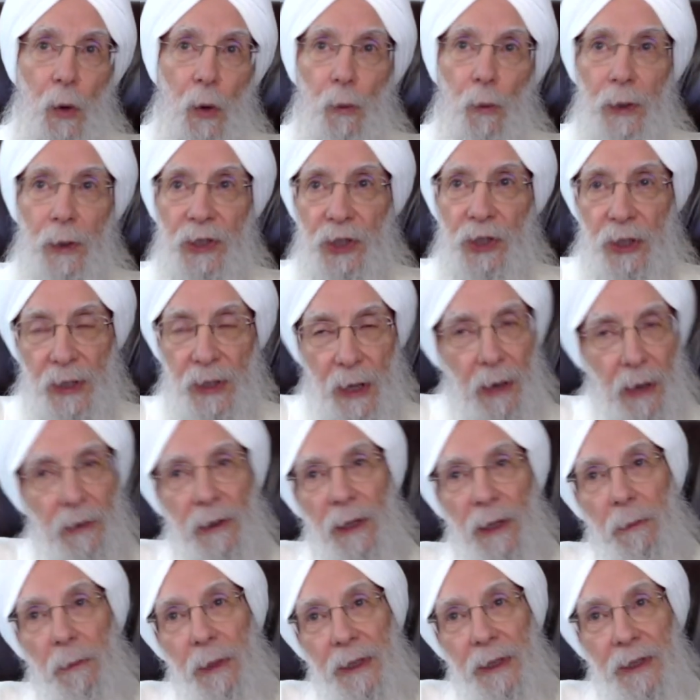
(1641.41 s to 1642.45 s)
We should not
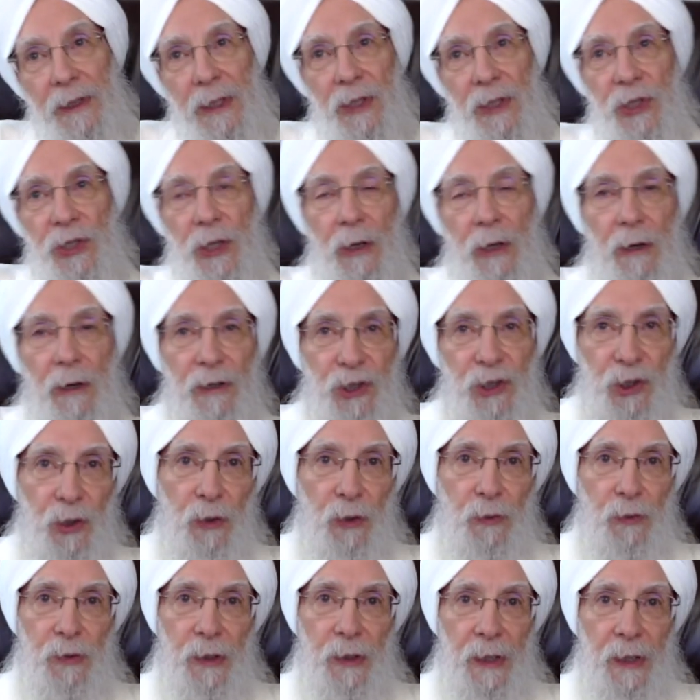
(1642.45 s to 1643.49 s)
only be teaching our
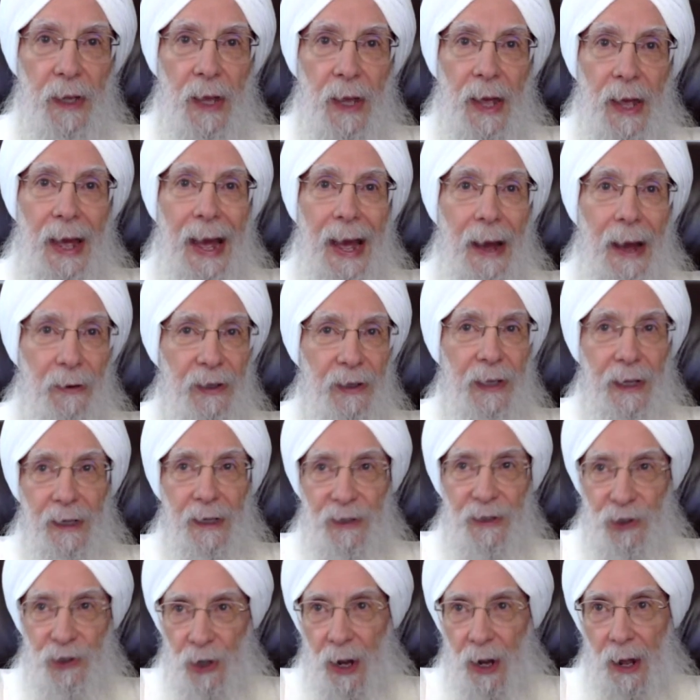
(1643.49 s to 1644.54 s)
children how to get
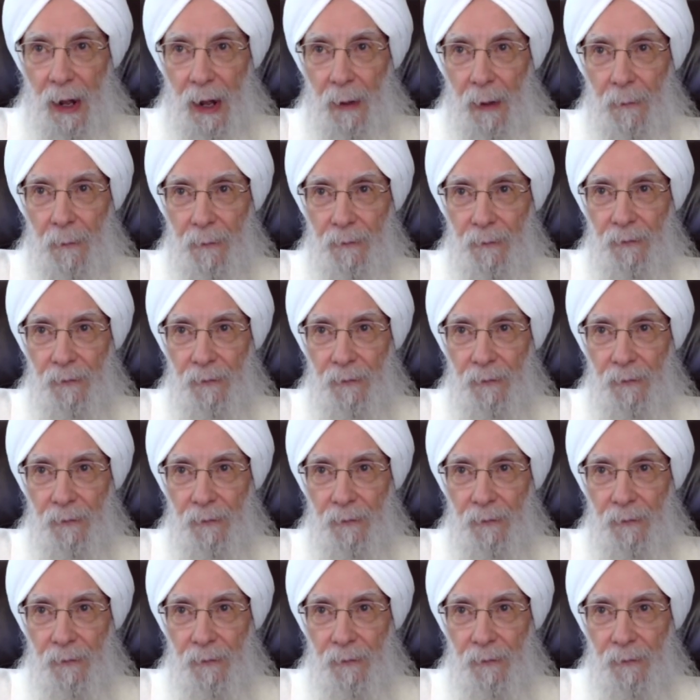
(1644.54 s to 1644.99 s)
a job